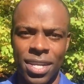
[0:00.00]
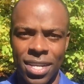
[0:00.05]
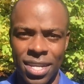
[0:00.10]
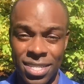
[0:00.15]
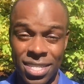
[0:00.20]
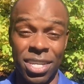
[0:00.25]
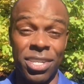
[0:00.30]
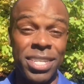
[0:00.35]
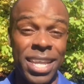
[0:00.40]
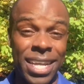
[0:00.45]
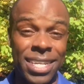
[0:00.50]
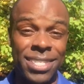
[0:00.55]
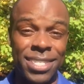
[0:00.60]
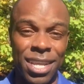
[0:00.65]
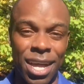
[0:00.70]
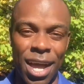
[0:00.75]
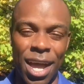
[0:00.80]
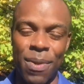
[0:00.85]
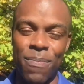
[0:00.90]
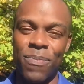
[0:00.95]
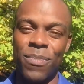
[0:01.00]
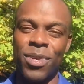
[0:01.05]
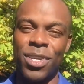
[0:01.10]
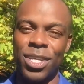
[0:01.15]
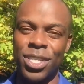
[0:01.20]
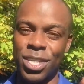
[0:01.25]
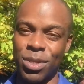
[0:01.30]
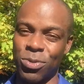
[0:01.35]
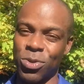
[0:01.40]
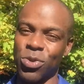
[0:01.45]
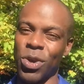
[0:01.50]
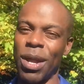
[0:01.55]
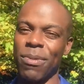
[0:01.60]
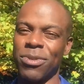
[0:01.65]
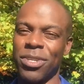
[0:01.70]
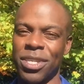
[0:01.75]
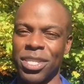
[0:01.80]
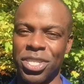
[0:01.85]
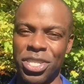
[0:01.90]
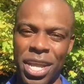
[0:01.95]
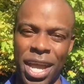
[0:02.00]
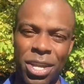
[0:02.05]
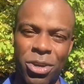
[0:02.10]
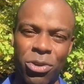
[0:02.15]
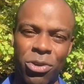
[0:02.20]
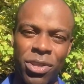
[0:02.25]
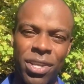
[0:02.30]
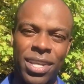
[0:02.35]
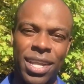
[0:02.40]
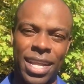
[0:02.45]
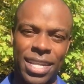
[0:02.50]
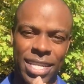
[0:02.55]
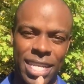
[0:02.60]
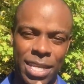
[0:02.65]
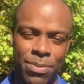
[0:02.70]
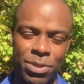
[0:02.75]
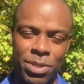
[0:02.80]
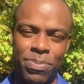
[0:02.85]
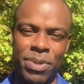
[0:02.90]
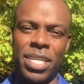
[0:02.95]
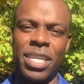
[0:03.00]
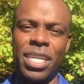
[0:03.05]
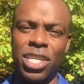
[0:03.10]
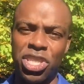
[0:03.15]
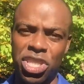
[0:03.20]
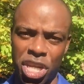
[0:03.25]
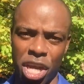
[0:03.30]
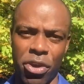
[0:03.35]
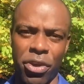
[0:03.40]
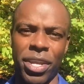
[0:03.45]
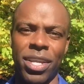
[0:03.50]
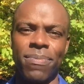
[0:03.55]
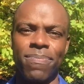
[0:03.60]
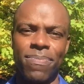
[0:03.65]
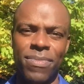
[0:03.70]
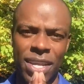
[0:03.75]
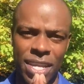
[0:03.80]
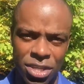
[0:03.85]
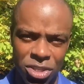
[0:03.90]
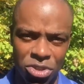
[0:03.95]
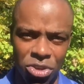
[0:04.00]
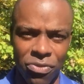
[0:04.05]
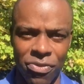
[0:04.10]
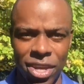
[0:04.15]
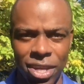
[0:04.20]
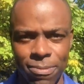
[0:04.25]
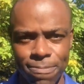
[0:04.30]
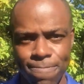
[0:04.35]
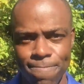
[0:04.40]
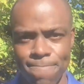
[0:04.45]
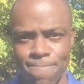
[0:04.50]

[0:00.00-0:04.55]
Until next time, subscribe to the channel and keep speaking, sharing, and serving.